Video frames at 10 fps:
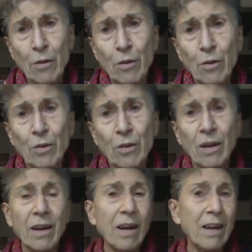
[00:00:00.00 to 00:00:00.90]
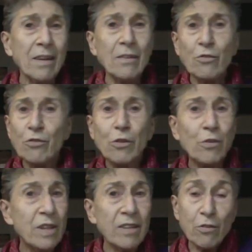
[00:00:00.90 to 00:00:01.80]
You know,
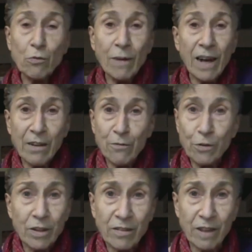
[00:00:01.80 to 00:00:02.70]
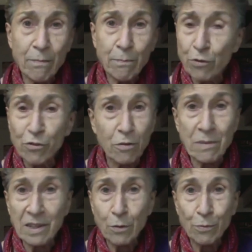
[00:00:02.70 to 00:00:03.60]
so this is why, for example, so
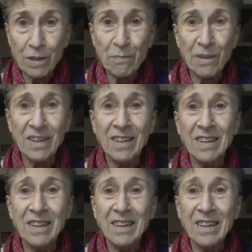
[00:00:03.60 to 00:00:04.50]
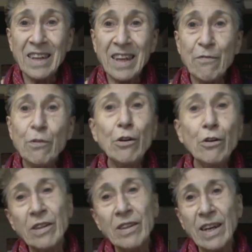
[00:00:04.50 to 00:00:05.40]
many women have
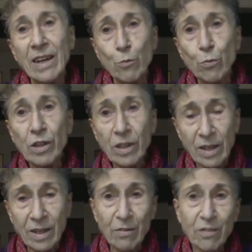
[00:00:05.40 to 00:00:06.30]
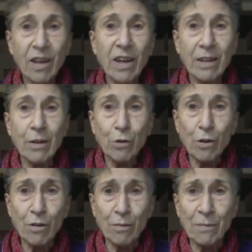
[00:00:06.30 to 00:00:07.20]
looked at working outside the
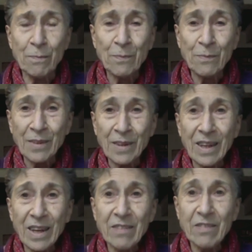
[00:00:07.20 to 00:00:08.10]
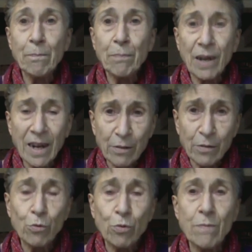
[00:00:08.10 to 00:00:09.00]
home as the
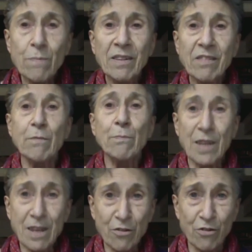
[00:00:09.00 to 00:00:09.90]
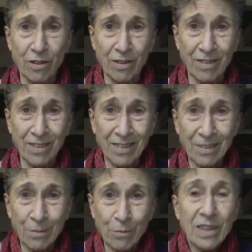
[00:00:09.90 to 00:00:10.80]
path to emancipation,
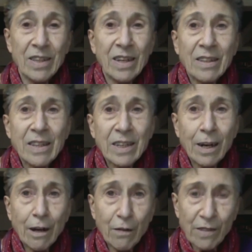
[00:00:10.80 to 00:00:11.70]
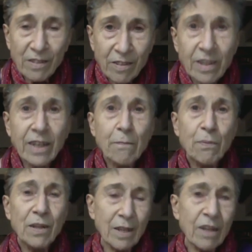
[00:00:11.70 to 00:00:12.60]
with the idea of
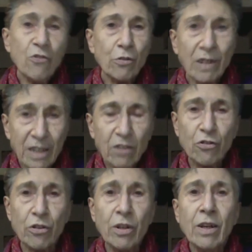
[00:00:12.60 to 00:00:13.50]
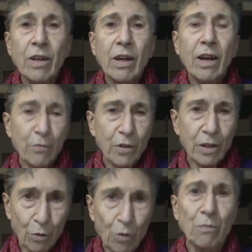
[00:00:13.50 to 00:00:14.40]
escaping the isolation of
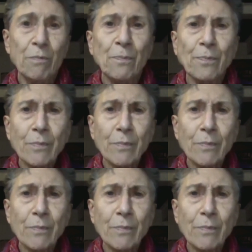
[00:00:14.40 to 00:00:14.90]
the home.